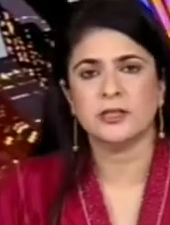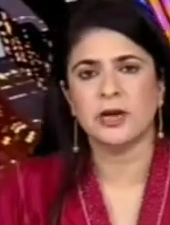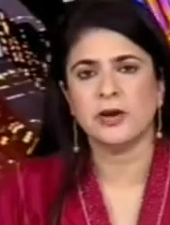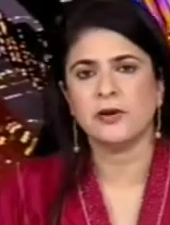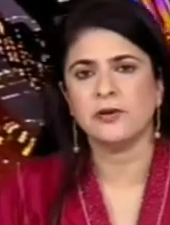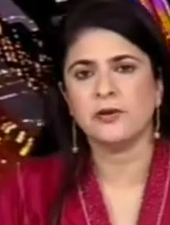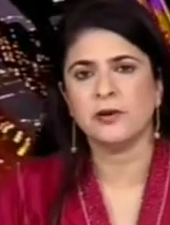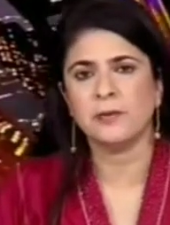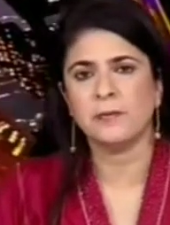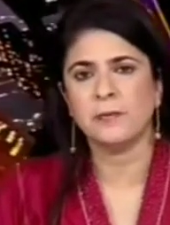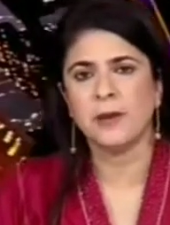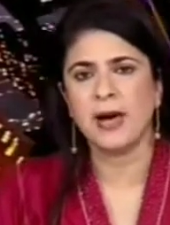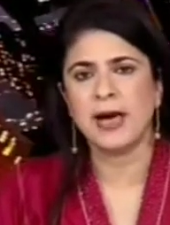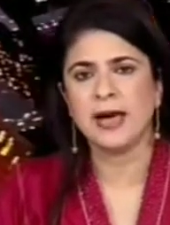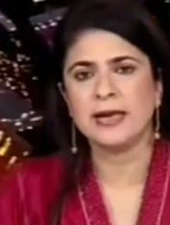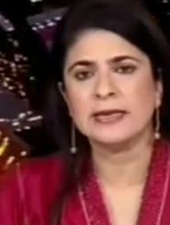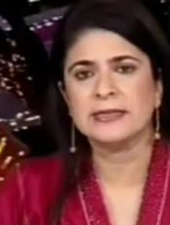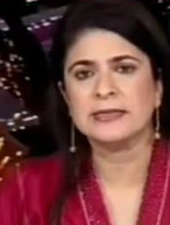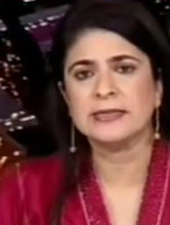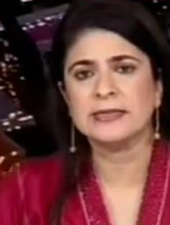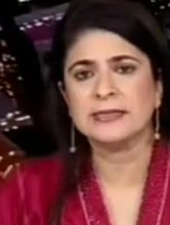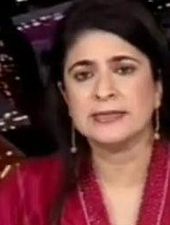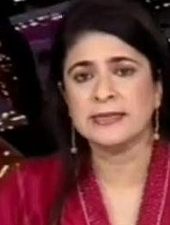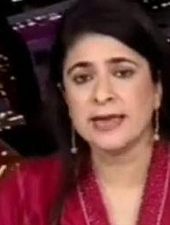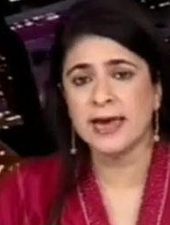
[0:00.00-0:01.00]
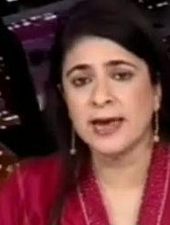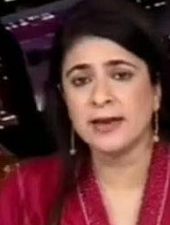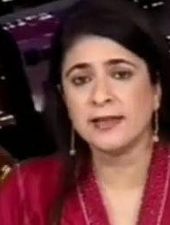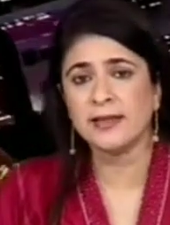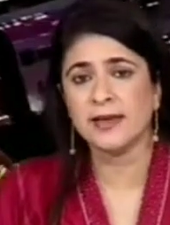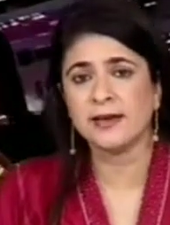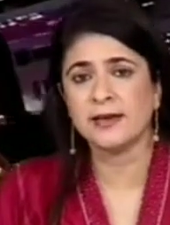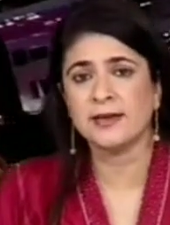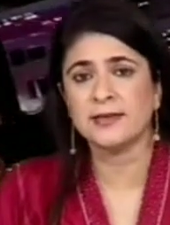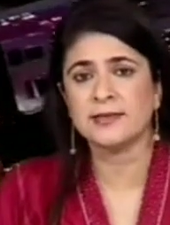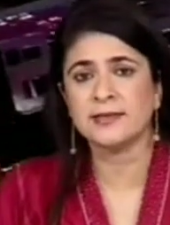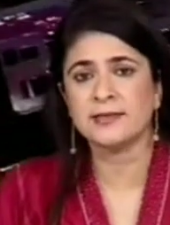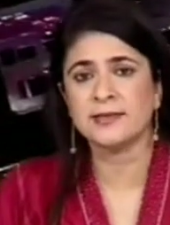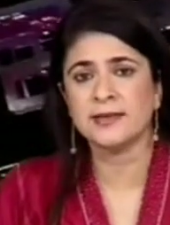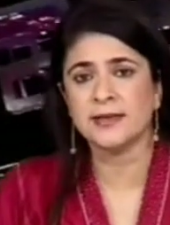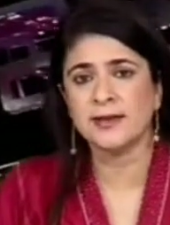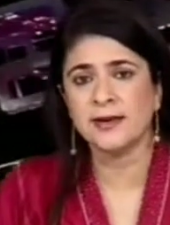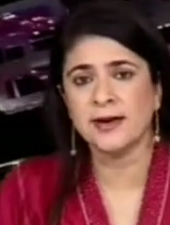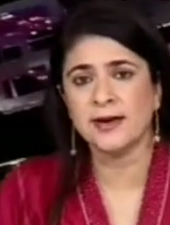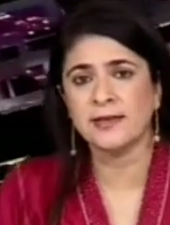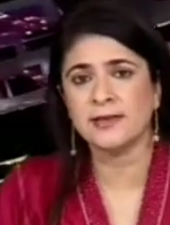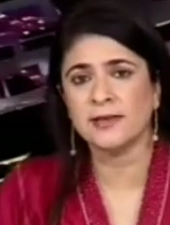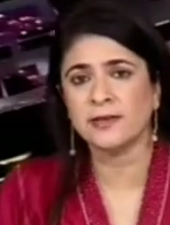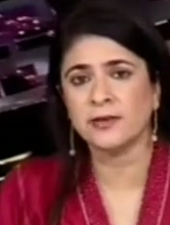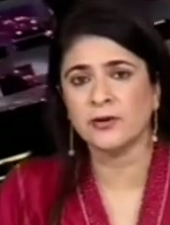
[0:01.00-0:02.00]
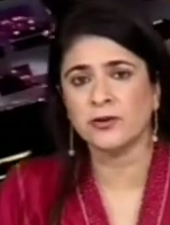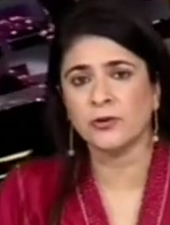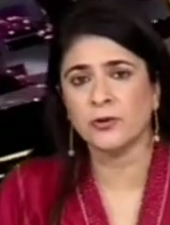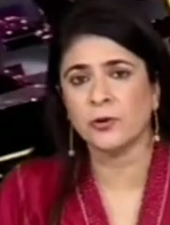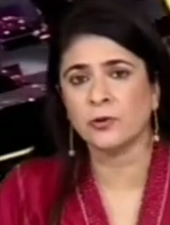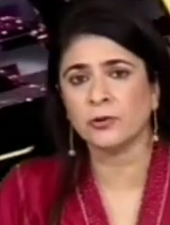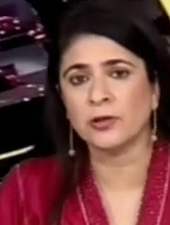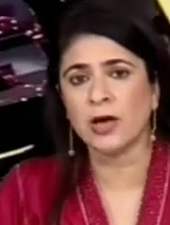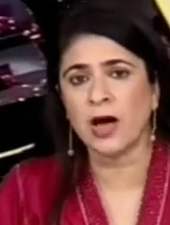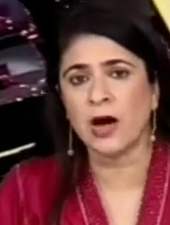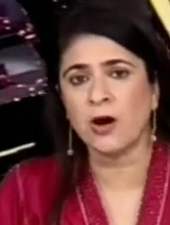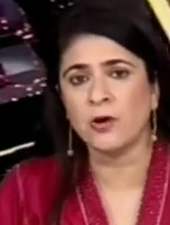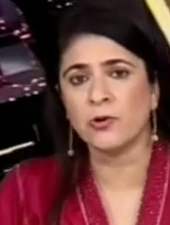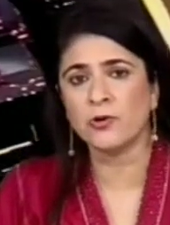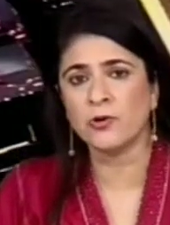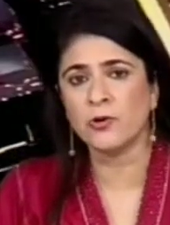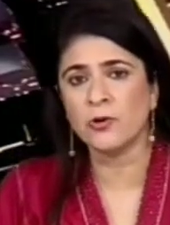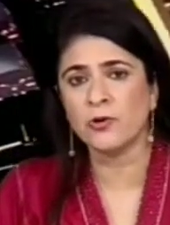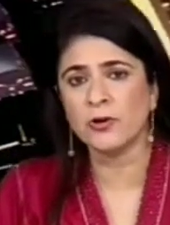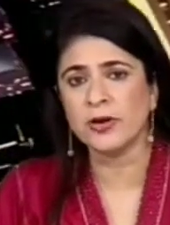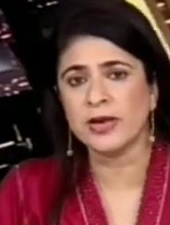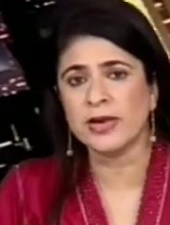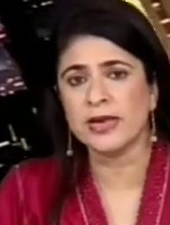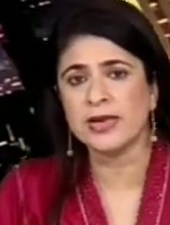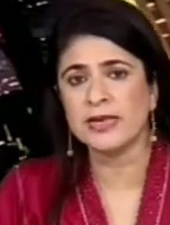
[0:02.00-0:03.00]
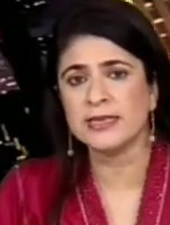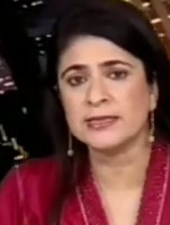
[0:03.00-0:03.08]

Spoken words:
The central bank said that it's clear that the growth outlook